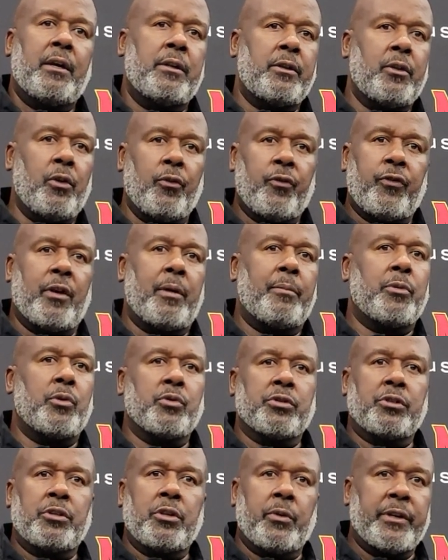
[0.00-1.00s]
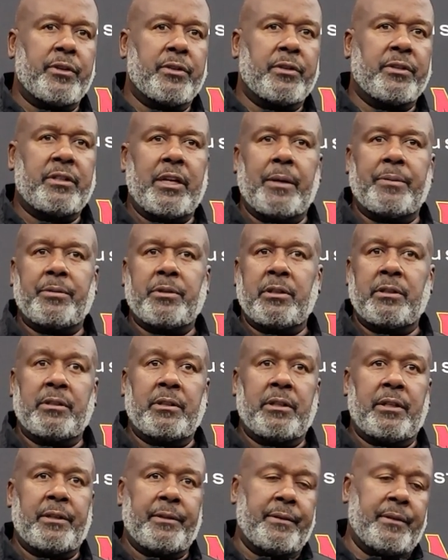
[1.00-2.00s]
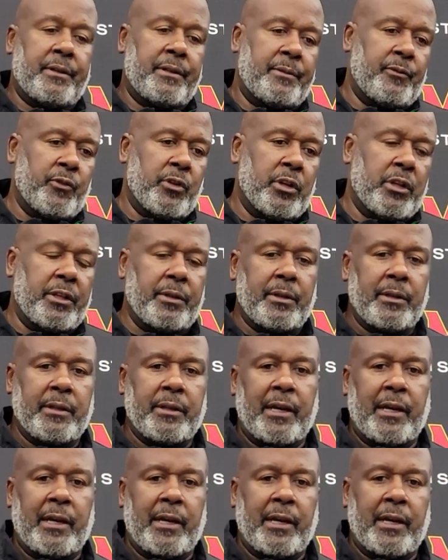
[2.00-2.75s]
no fumbles, no interceptions, and really,